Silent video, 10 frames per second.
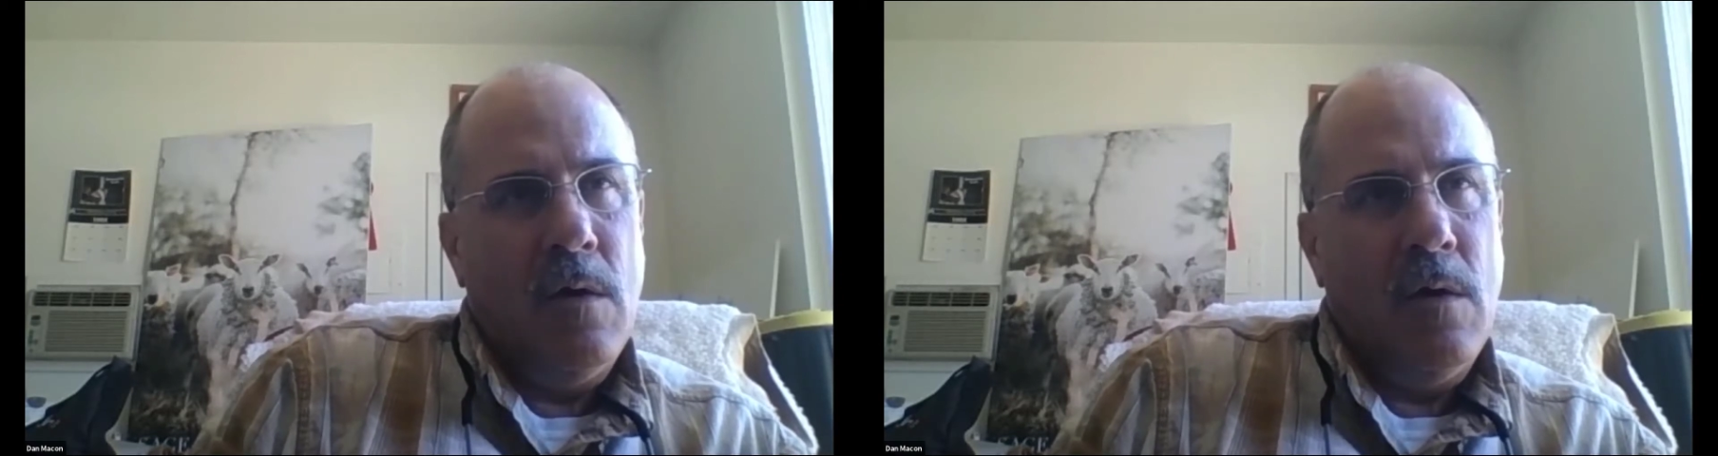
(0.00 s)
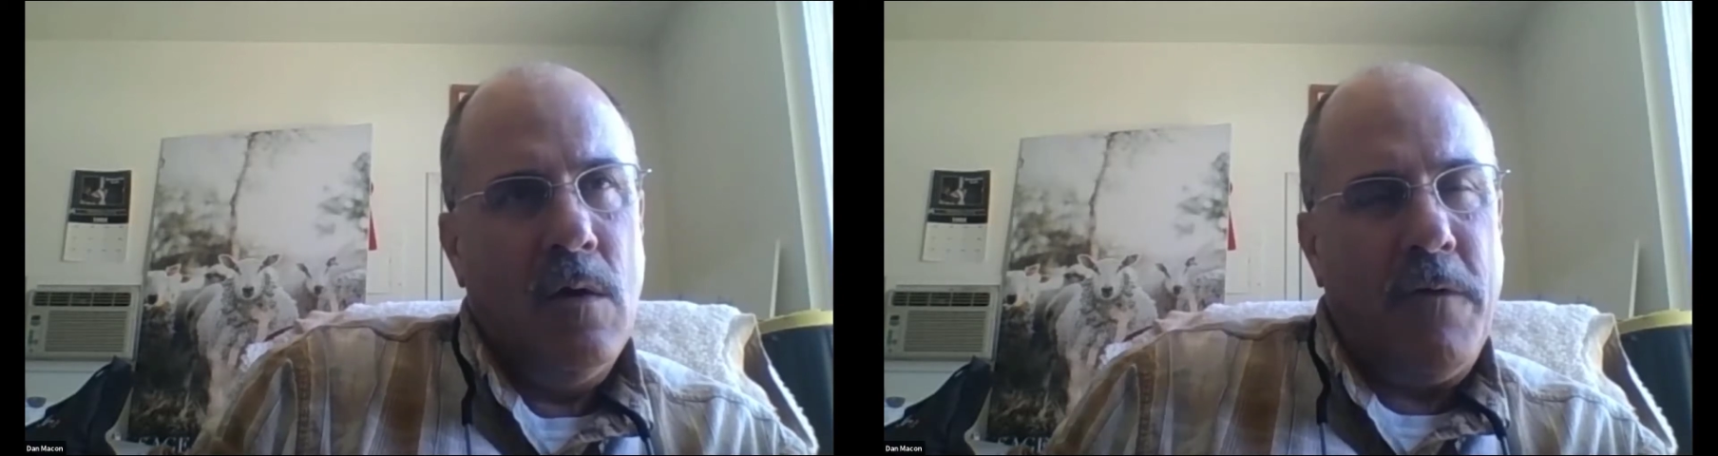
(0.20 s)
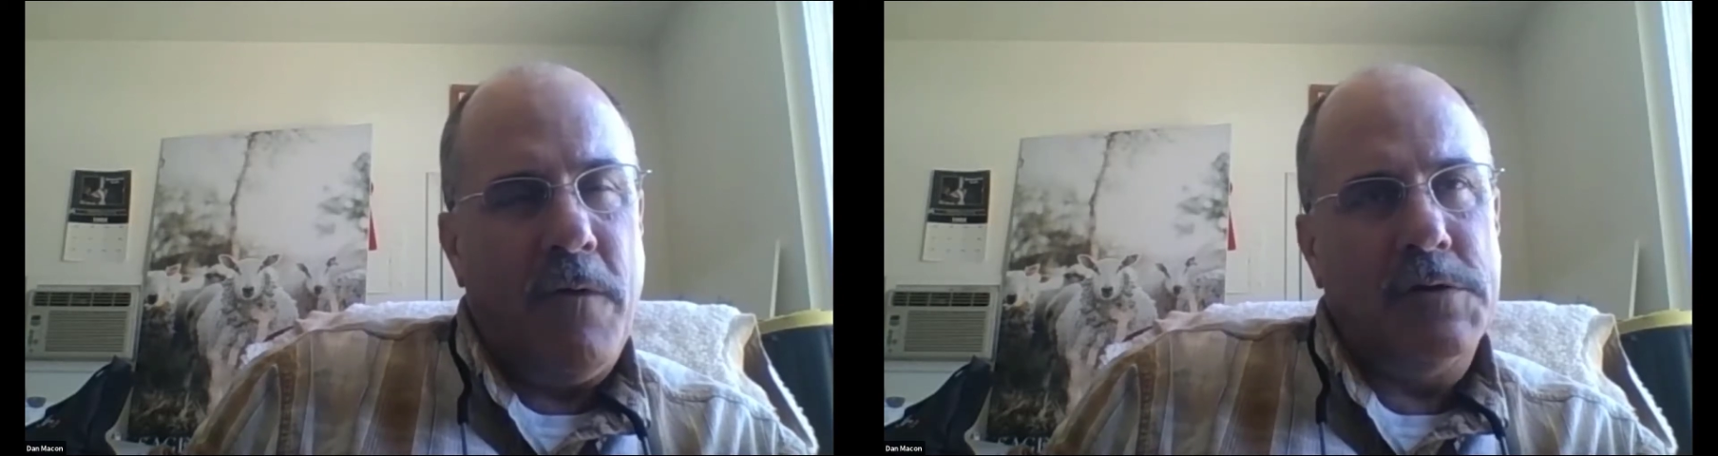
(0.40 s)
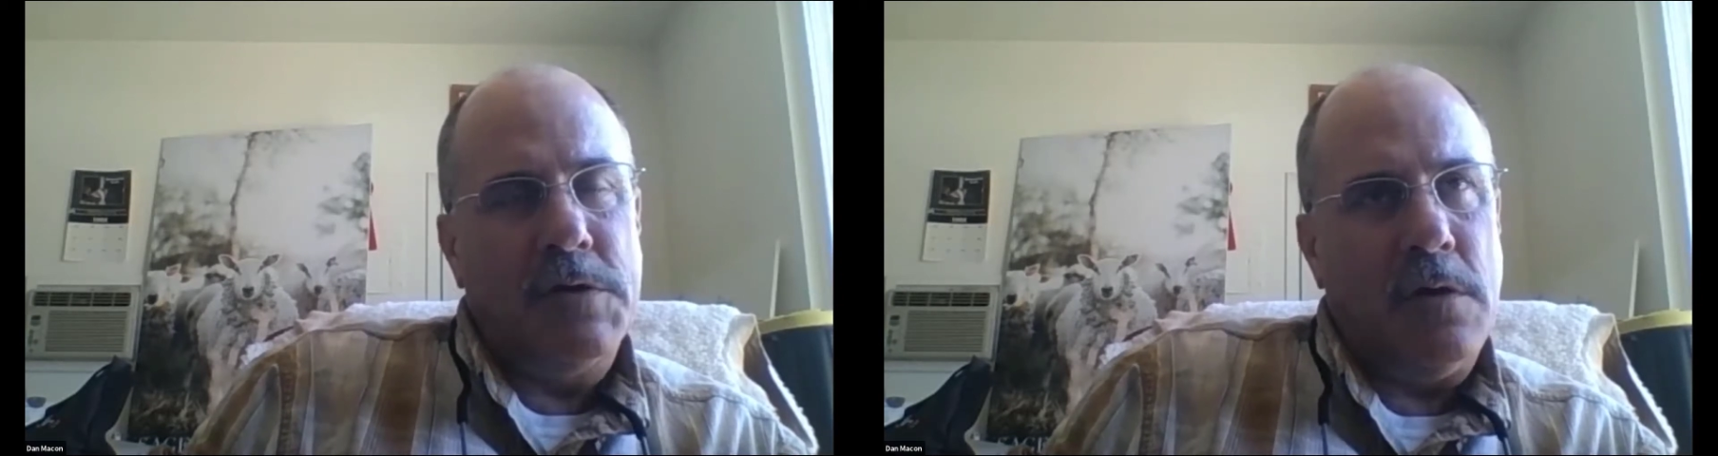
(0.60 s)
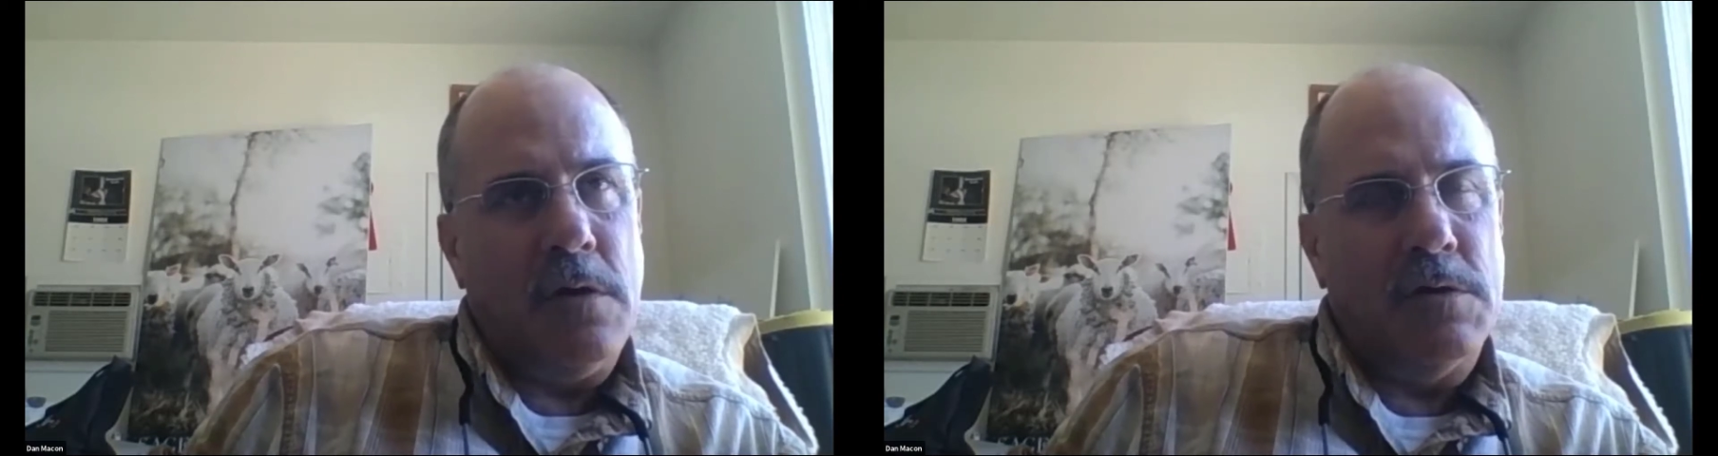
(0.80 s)
We've also
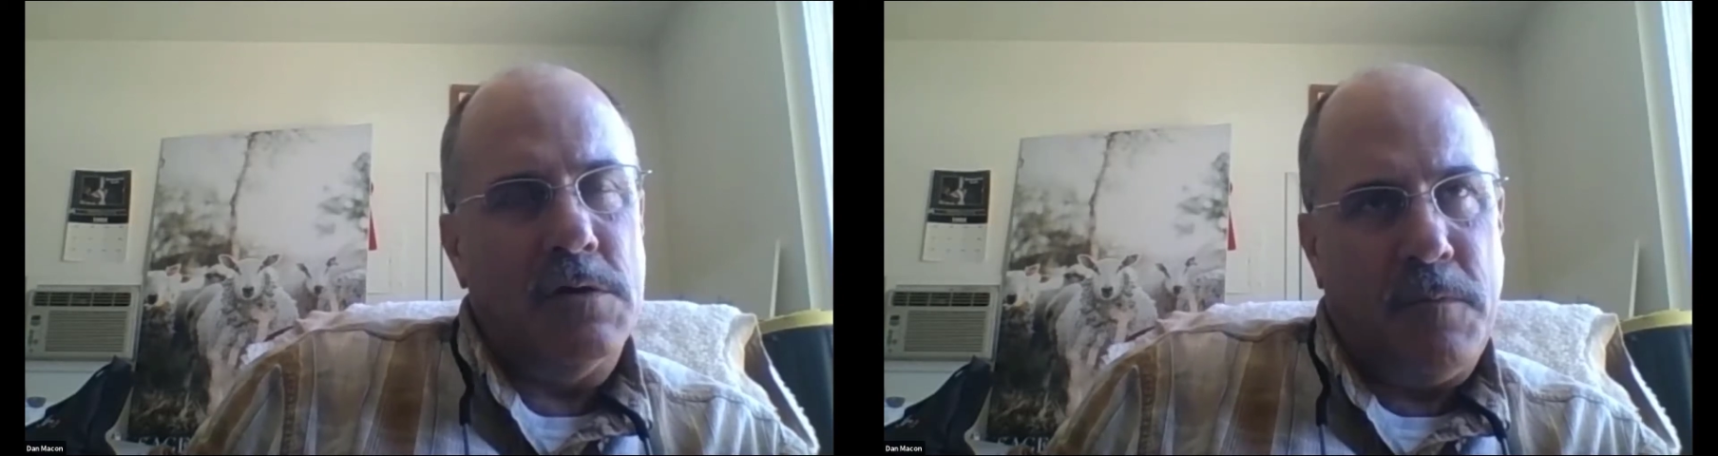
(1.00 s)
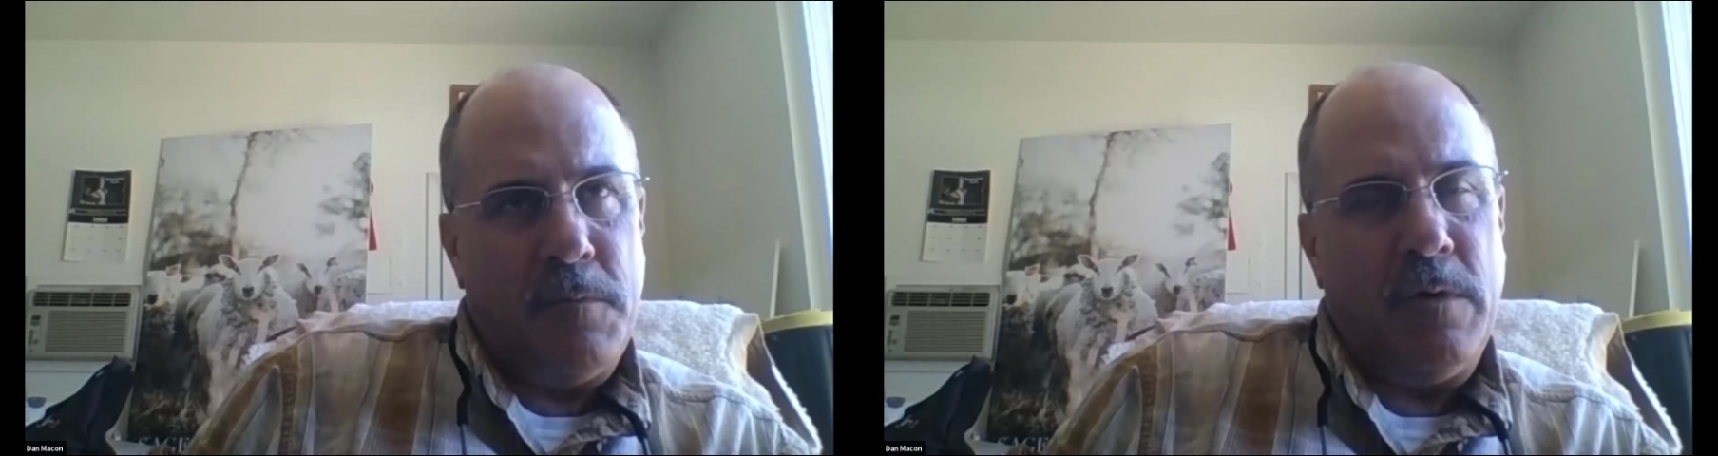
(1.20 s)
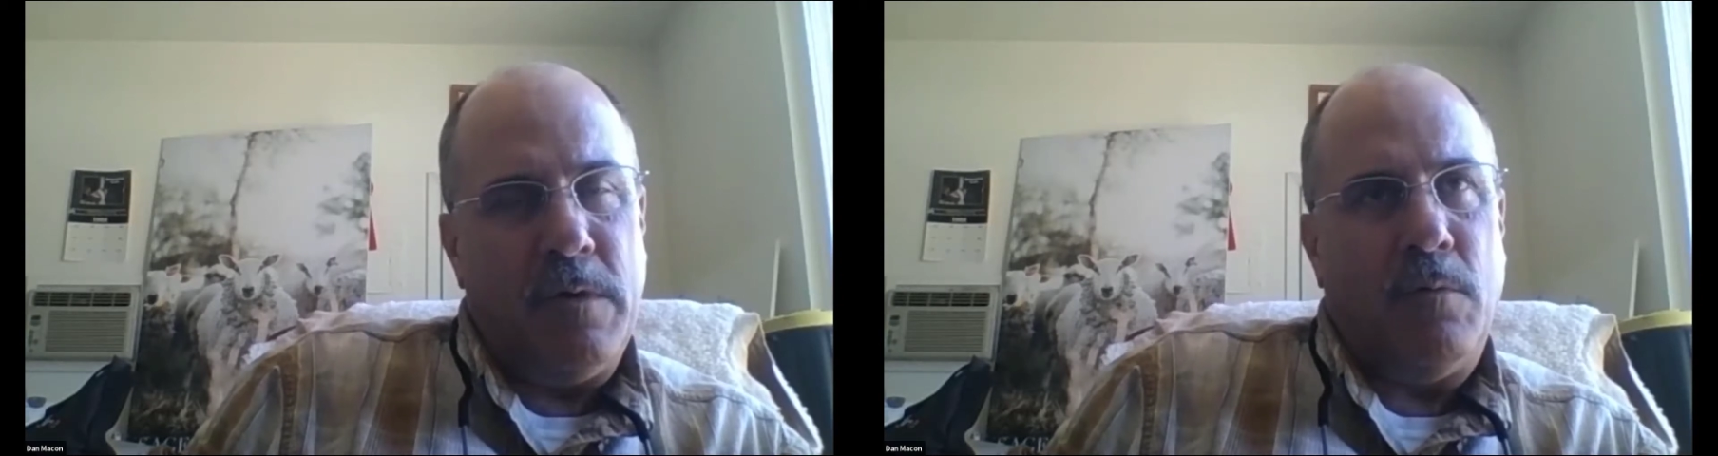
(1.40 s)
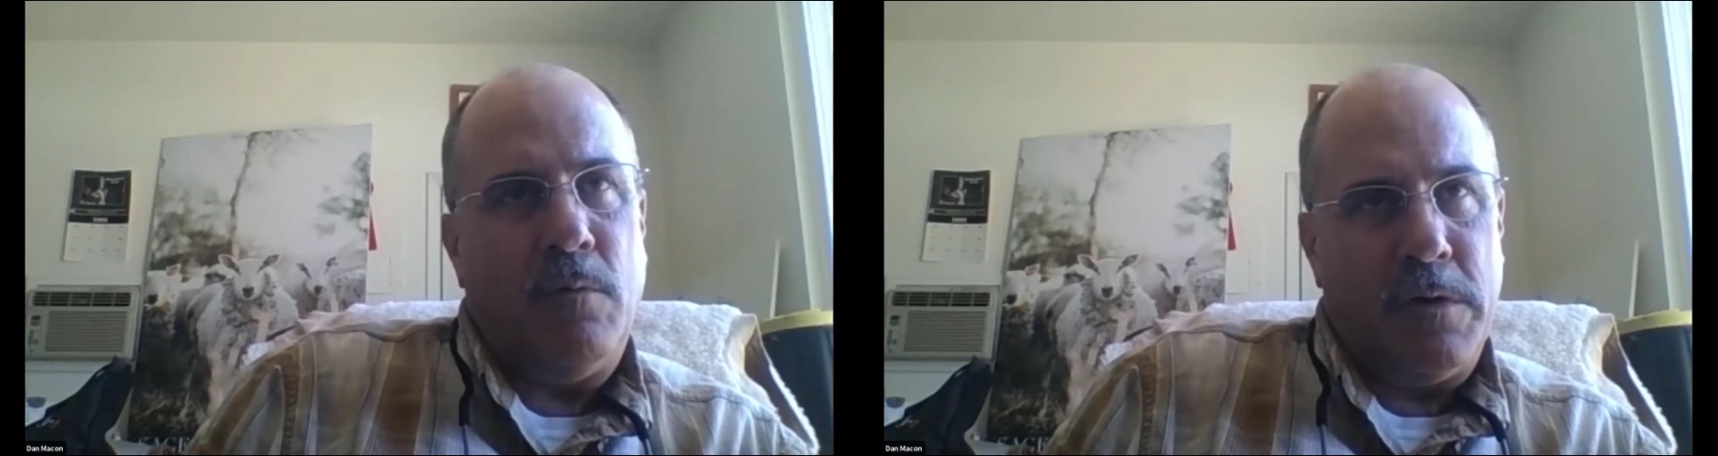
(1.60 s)
we'll